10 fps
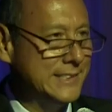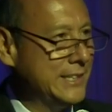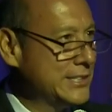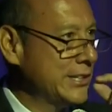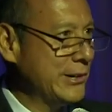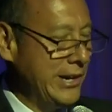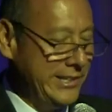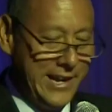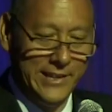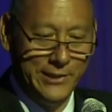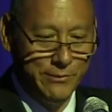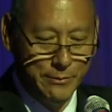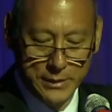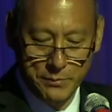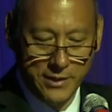See the cigarette dangling
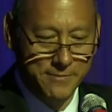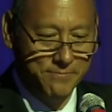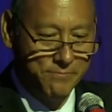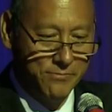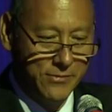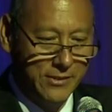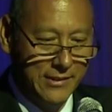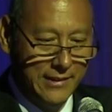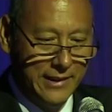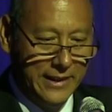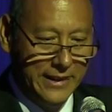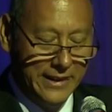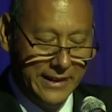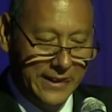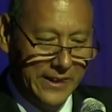from his mouth?
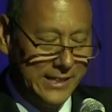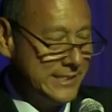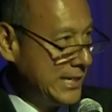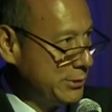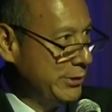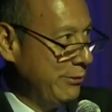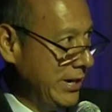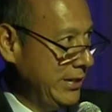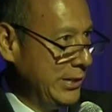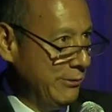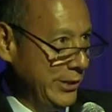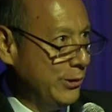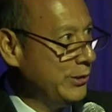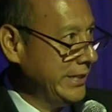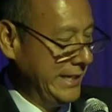Because that's what you want to do when
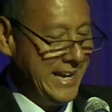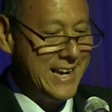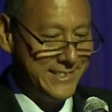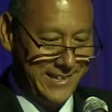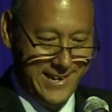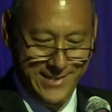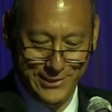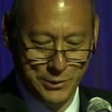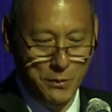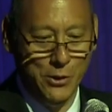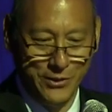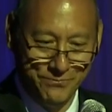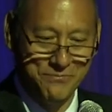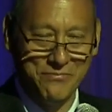you're holding a gas can and smoke.